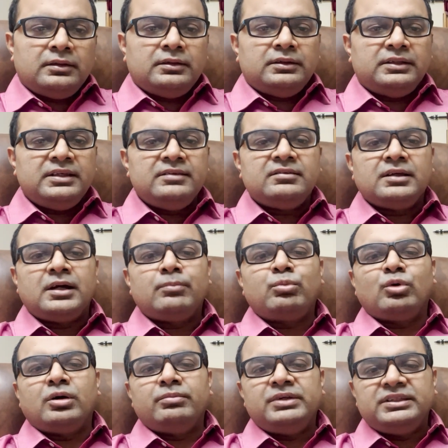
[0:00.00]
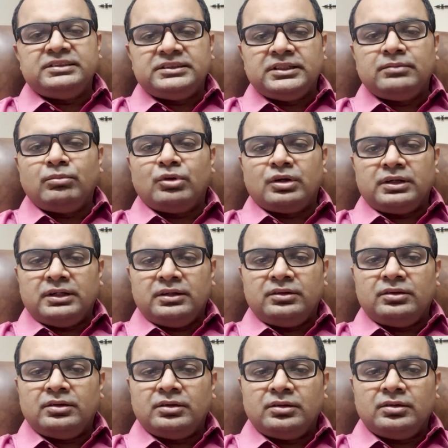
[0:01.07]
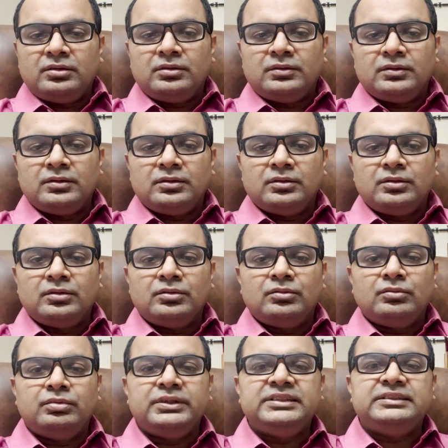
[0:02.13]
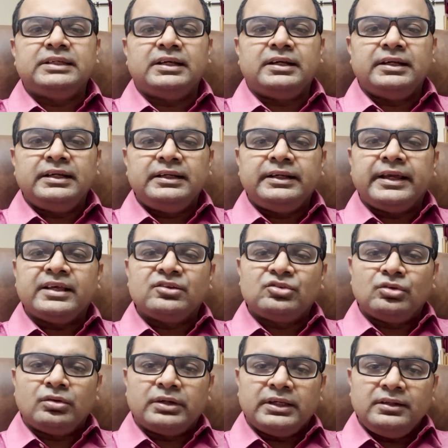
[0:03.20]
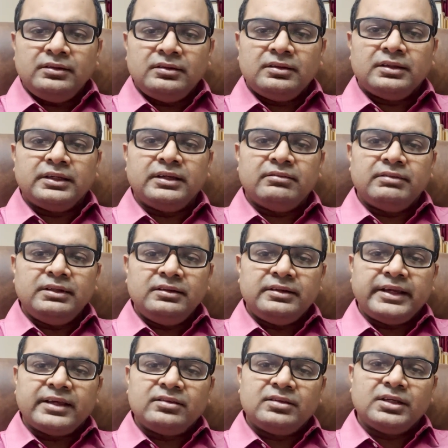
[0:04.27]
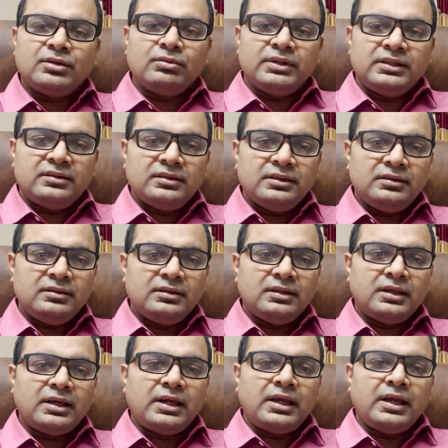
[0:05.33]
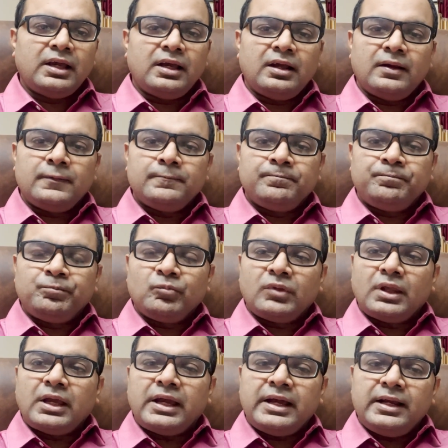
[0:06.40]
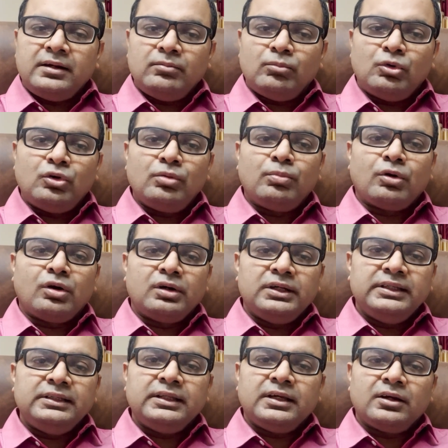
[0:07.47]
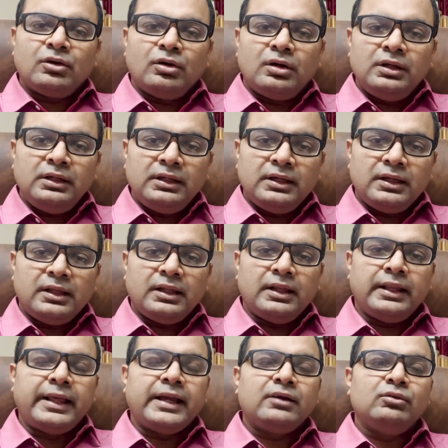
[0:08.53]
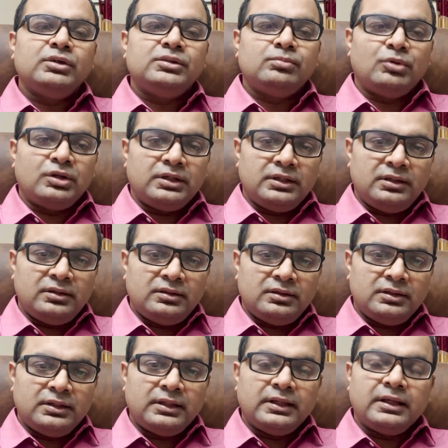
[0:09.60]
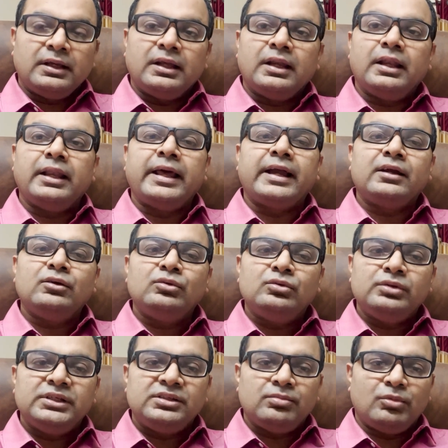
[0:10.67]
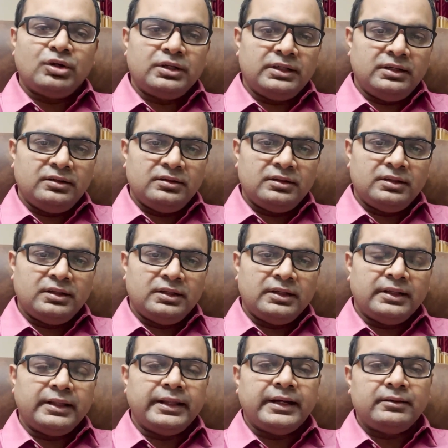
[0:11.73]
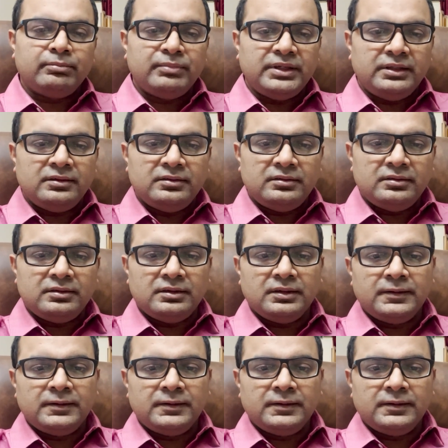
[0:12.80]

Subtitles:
These are probabilistic models which generate text tokens given text sequences, and more broadly they are called language models. Language models. That means